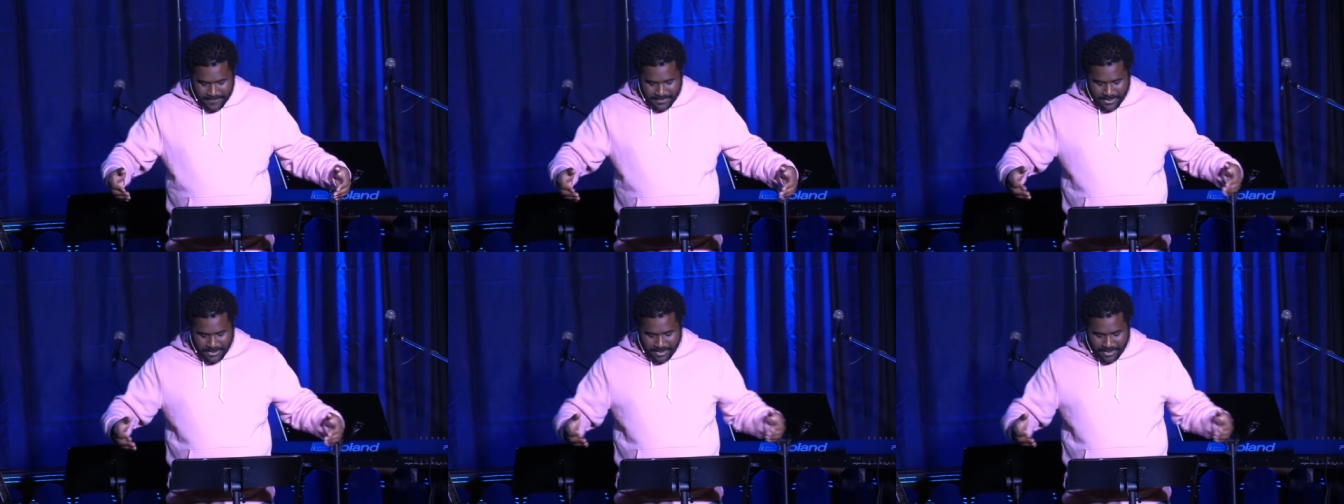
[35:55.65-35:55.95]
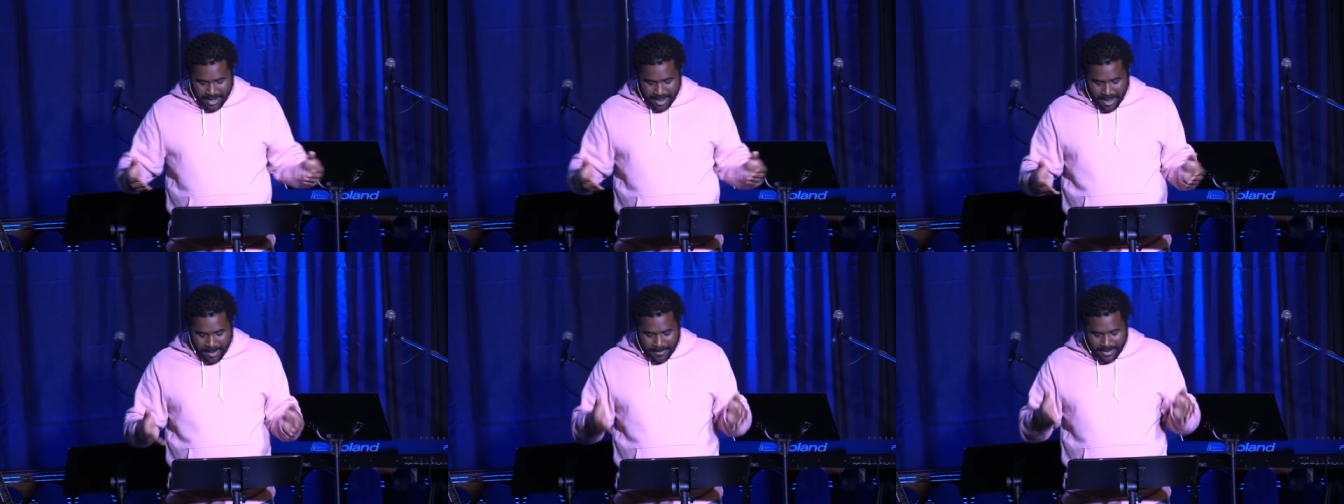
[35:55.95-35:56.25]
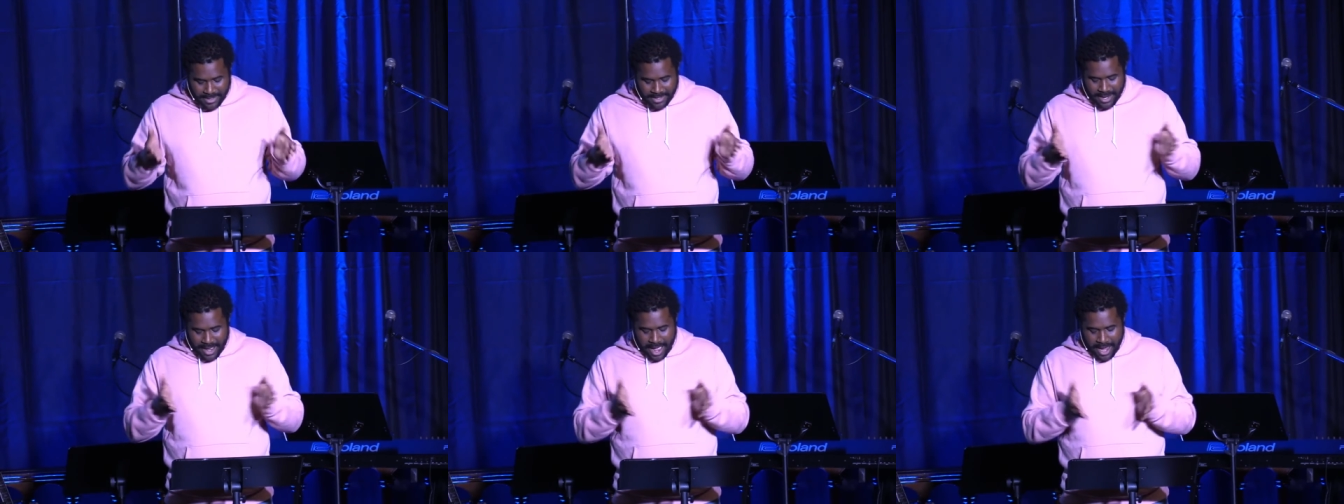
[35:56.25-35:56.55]
to
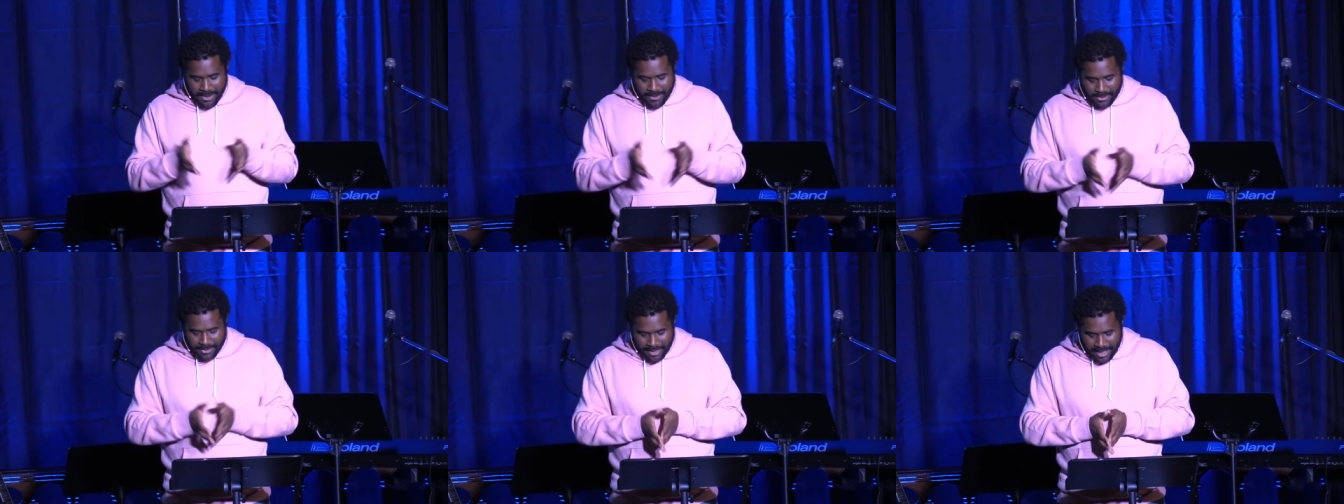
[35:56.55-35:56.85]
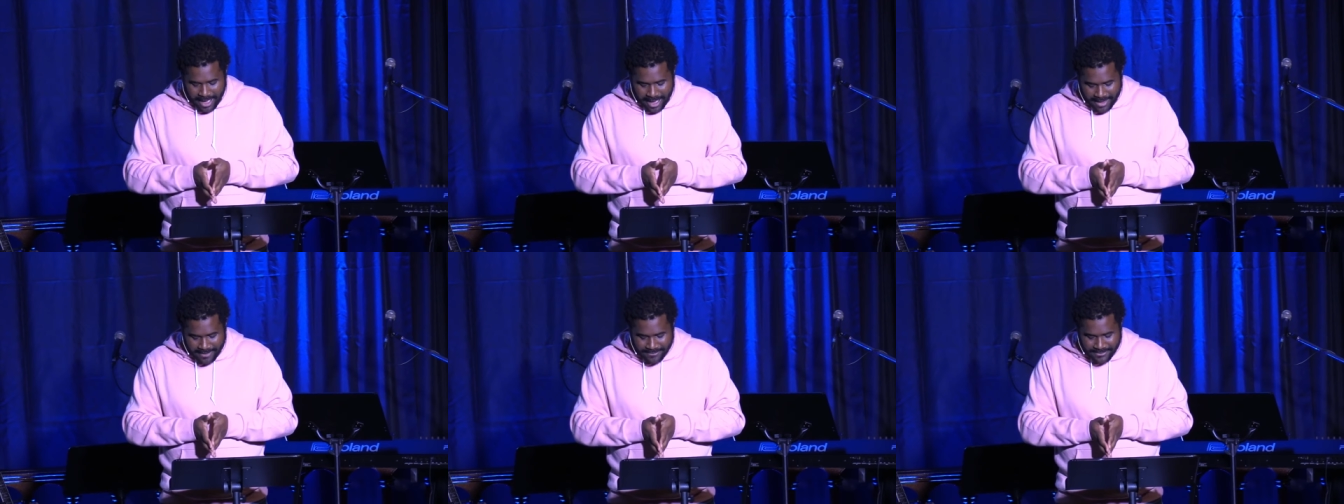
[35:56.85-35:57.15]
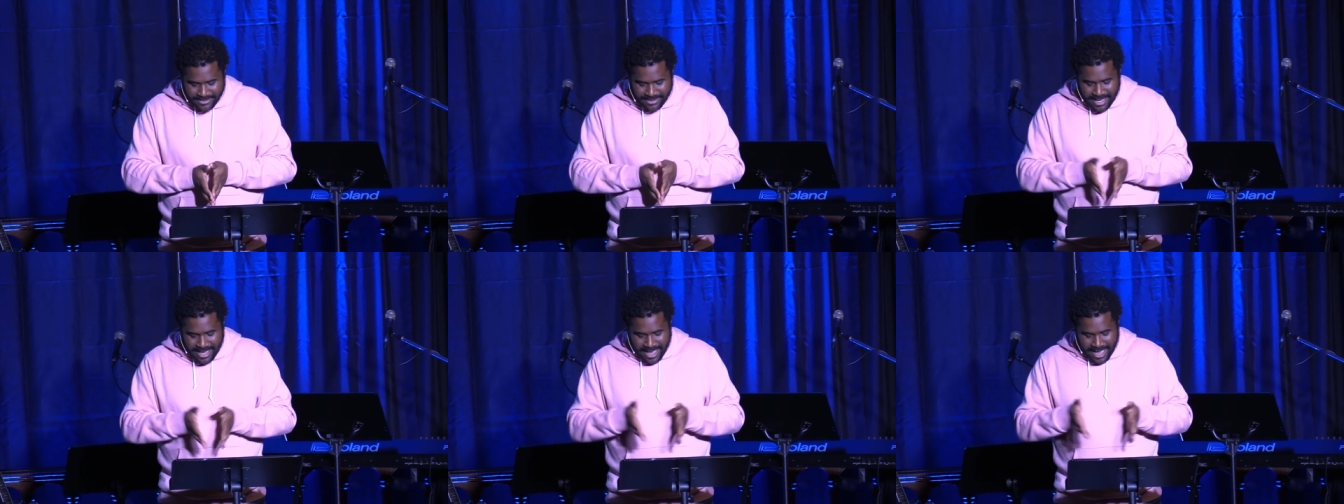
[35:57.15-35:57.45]
come into our
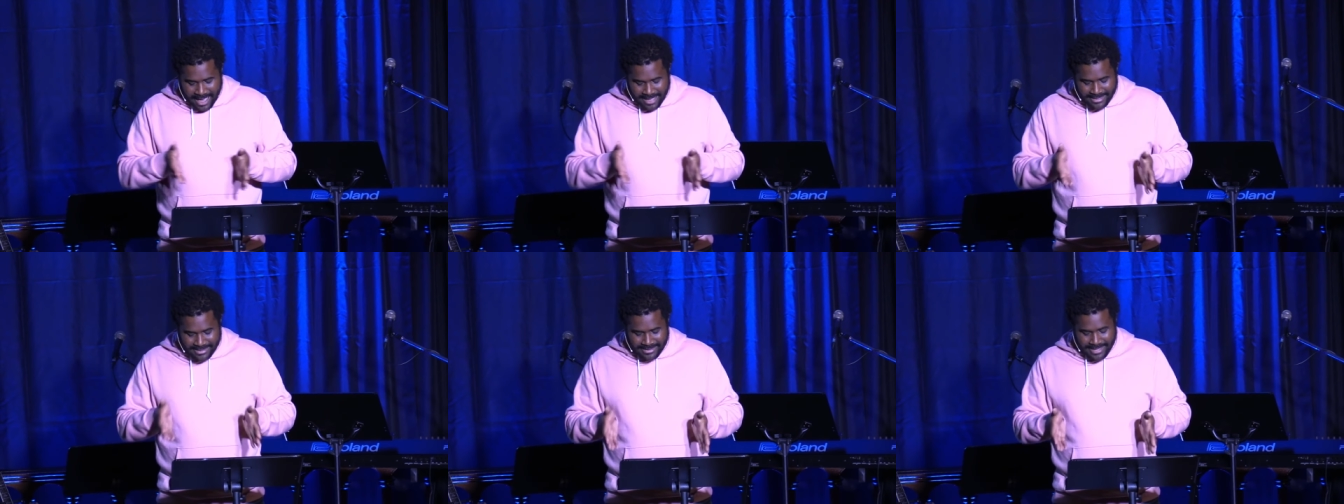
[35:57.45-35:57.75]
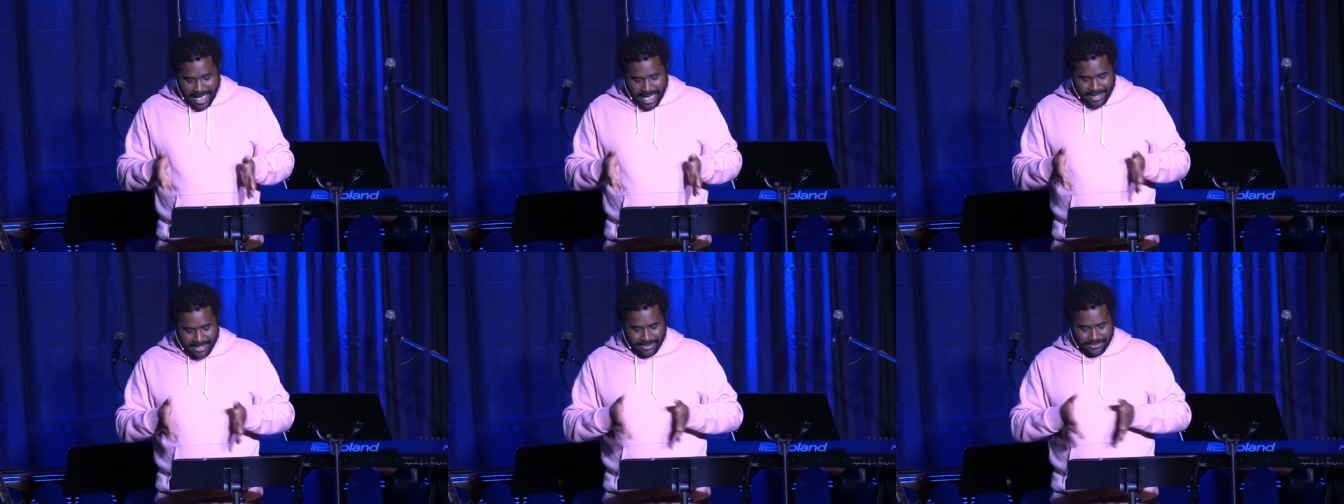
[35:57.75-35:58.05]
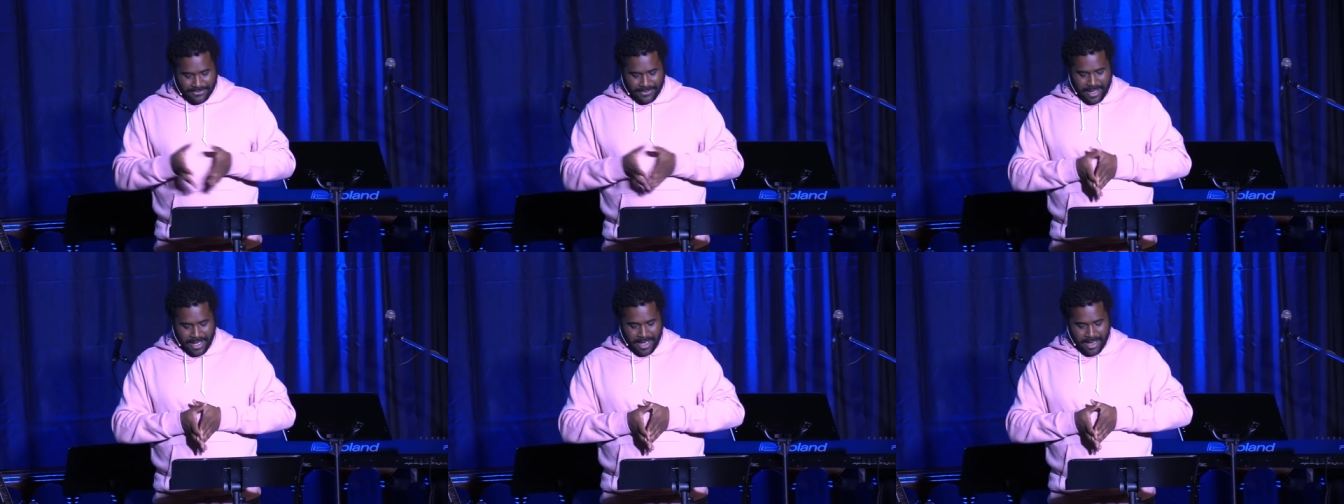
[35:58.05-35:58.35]
lives and
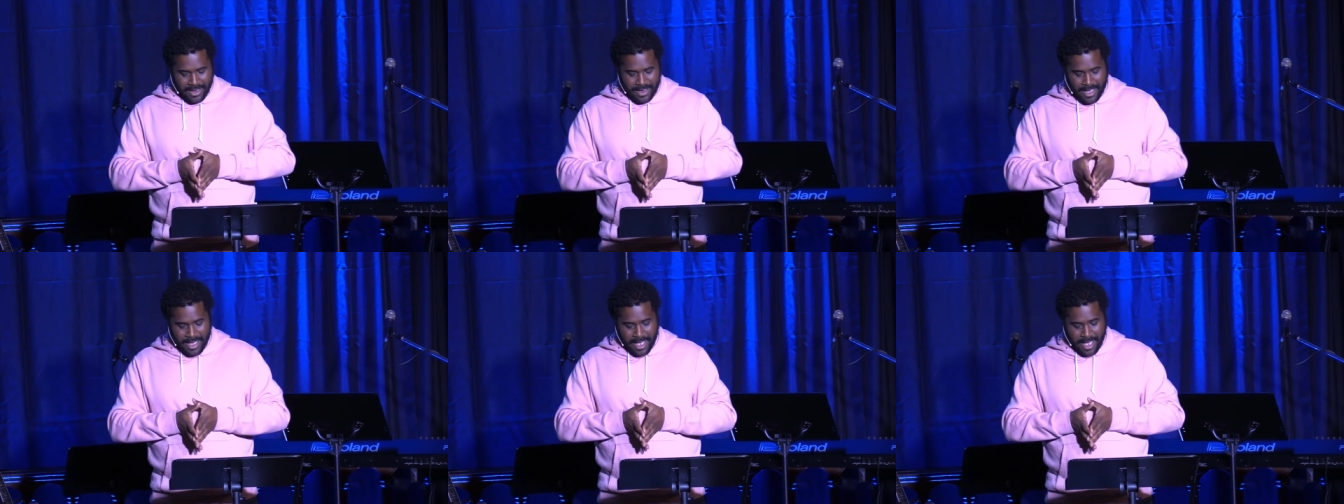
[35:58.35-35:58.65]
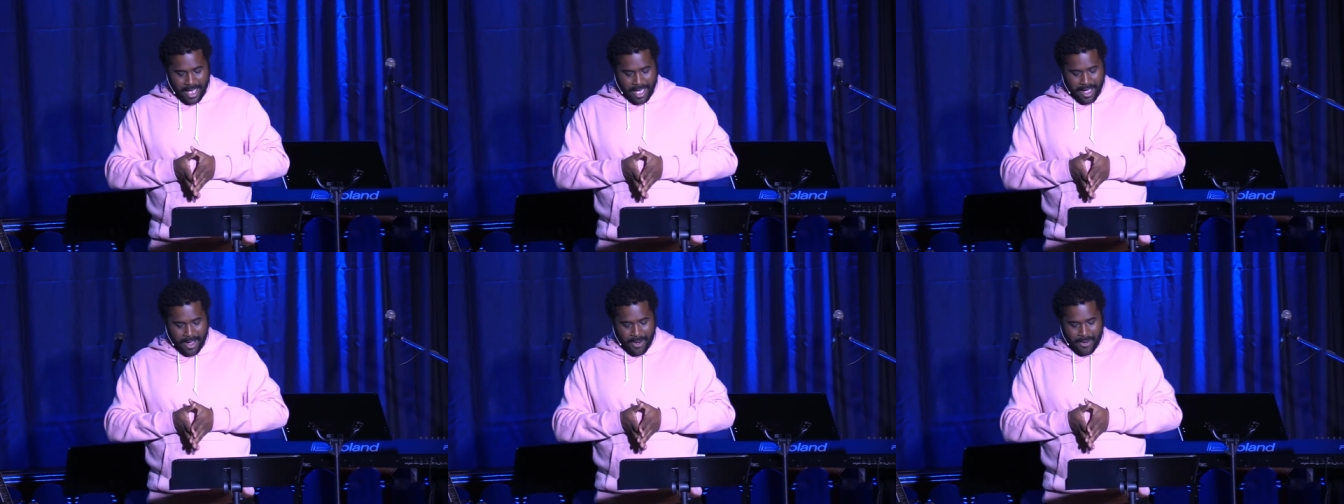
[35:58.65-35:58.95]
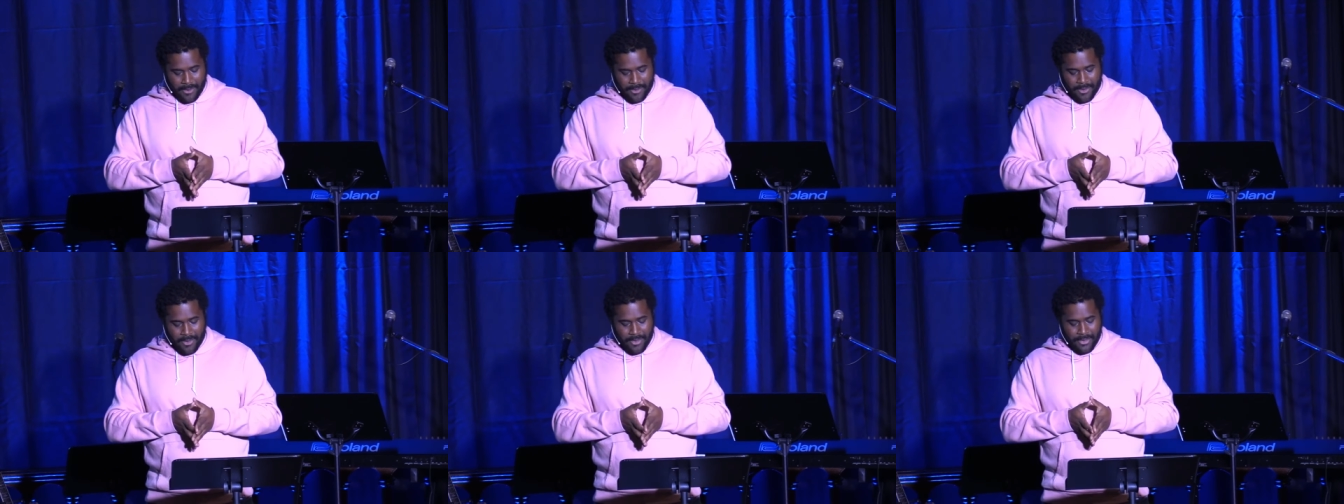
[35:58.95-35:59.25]
satisfy
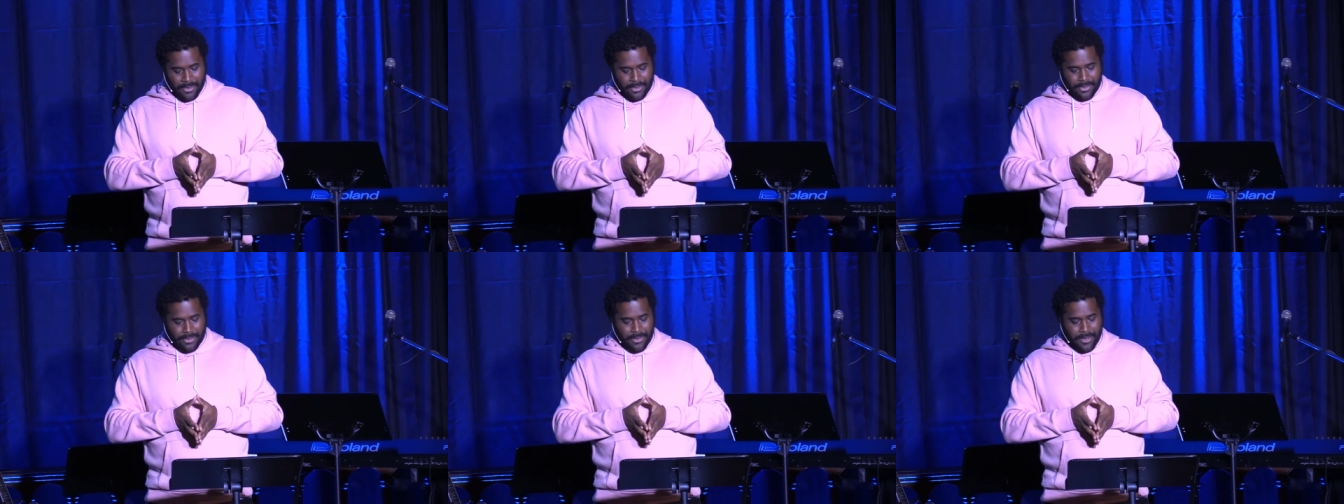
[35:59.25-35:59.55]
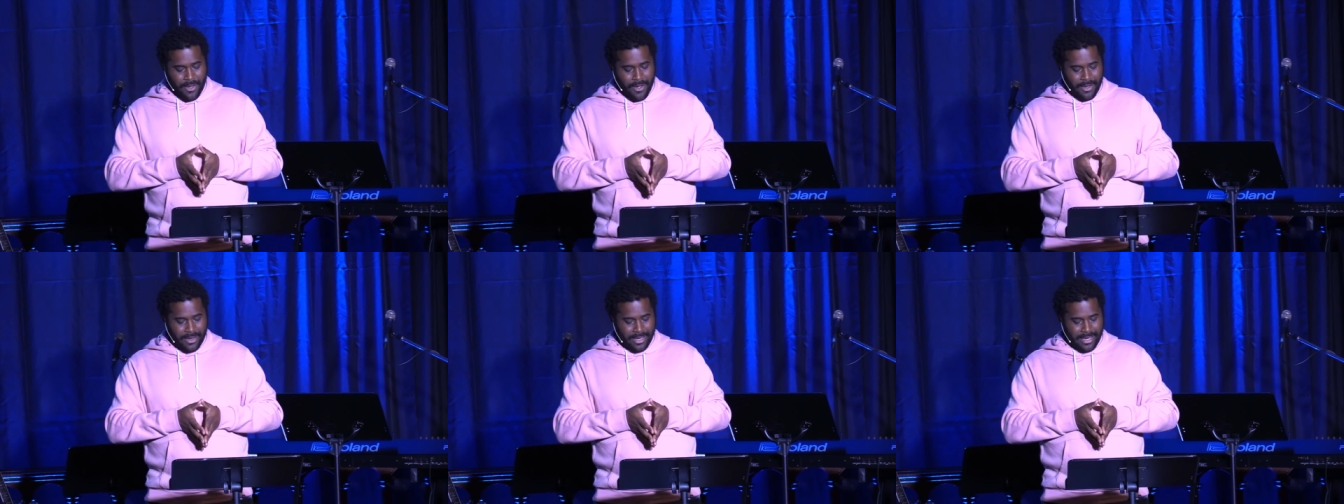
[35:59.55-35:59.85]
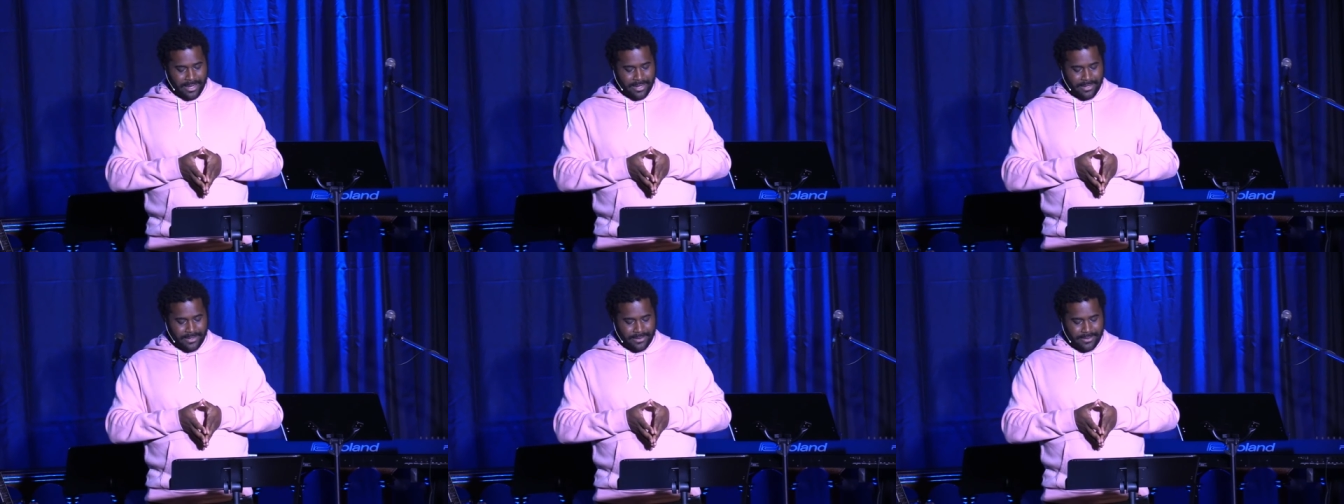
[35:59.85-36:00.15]
our
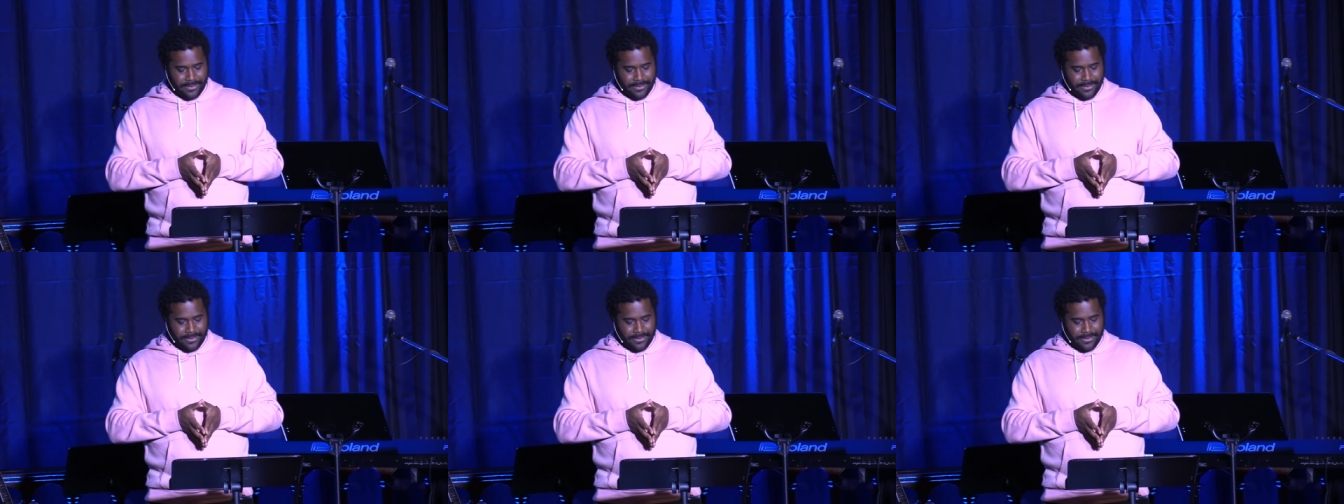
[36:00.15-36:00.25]
longing.